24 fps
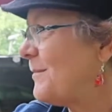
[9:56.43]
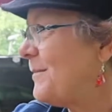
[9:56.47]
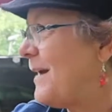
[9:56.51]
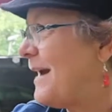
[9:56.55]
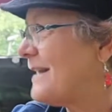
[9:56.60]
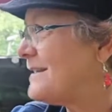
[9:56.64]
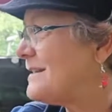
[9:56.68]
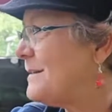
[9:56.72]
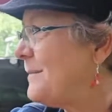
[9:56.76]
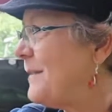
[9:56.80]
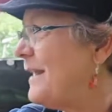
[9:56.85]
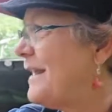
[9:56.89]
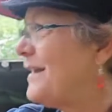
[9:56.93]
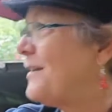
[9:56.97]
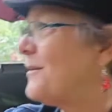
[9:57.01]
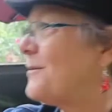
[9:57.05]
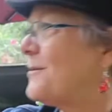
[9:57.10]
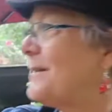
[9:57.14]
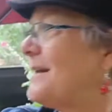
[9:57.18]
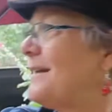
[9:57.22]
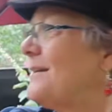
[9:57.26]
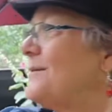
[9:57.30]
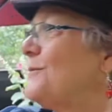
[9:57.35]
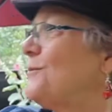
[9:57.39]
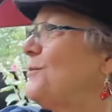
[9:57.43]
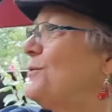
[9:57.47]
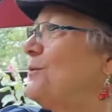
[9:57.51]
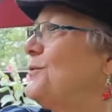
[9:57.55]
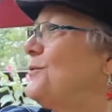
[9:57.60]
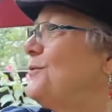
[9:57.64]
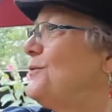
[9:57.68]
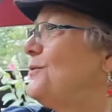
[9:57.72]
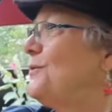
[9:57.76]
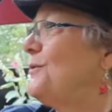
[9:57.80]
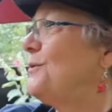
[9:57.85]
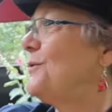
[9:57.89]
past the bakery,
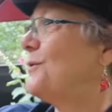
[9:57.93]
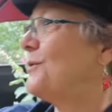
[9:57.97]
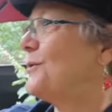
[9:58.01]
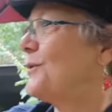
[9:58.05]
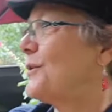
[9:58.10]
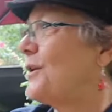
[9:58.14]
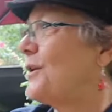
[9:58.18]
or